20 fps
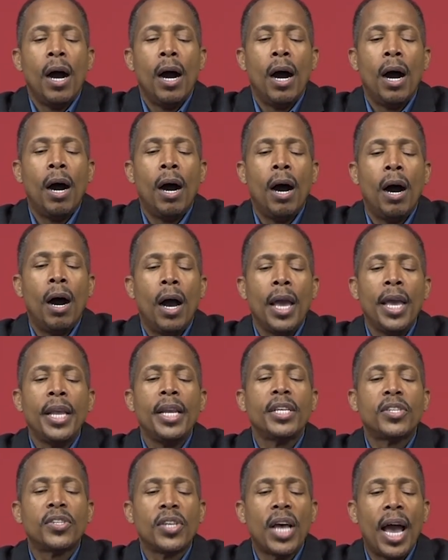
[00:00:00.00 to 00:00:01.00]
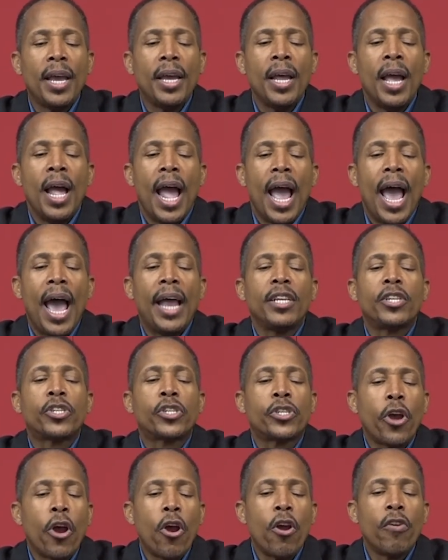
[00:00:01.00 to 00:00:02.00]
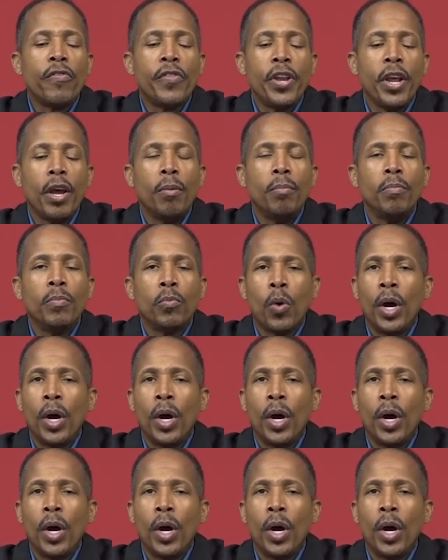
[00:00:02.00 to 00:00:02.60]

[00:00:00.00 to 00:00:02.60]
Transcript: uh, uh, in his sight and served him.